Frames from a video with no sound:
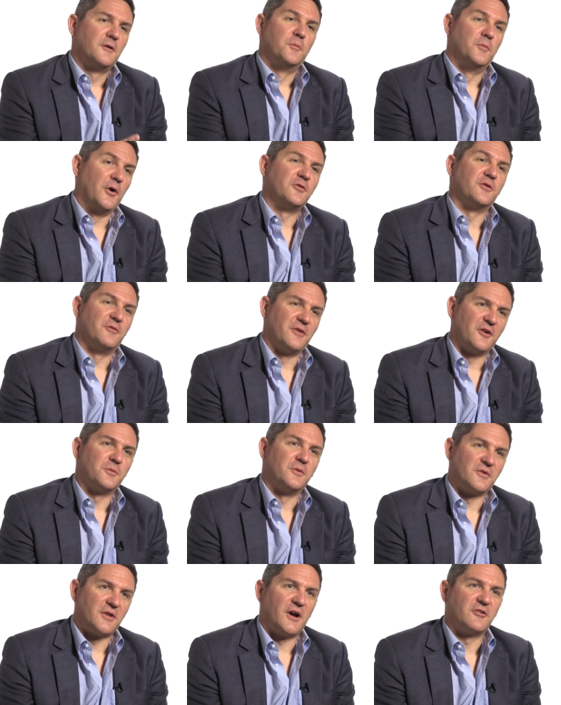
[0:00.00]
Most
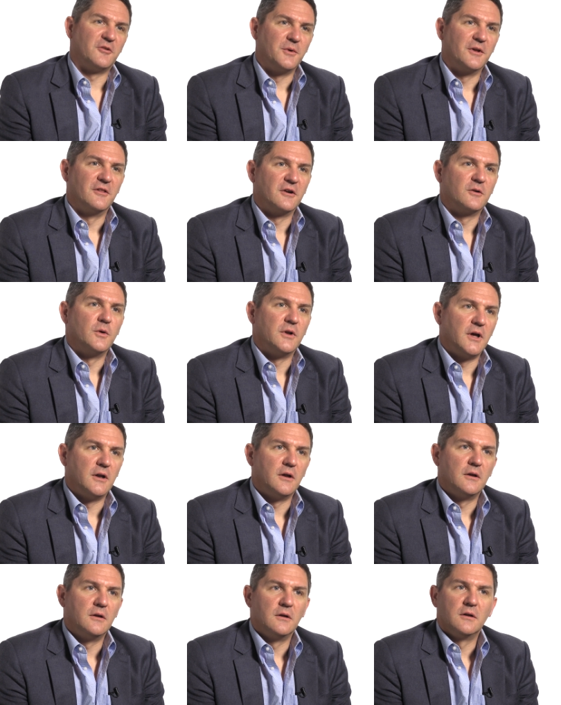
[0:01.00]
investments have to be
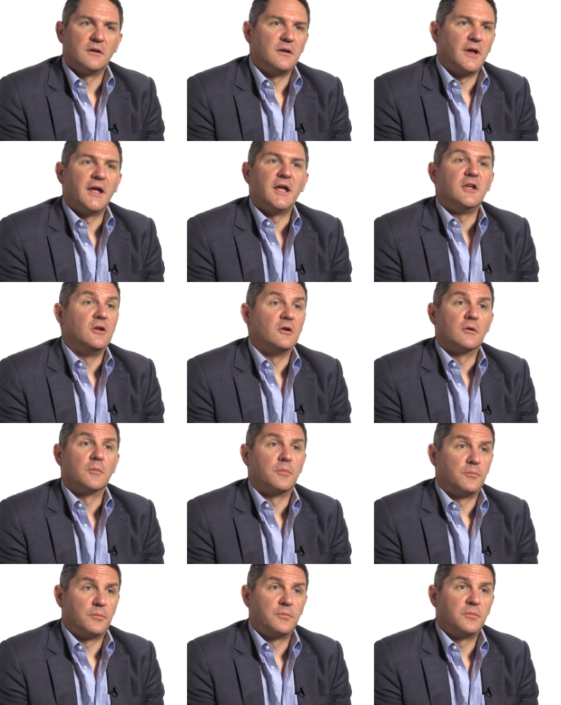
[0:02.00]
liquidated in an eight-year
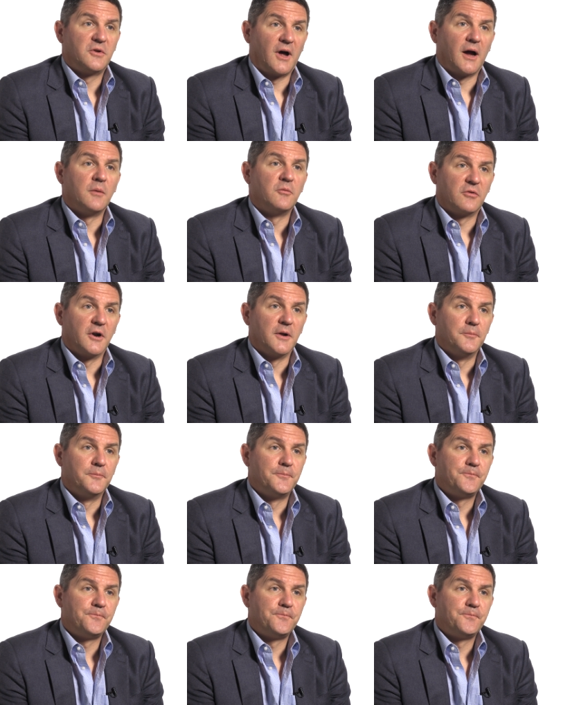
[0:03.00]
time frame.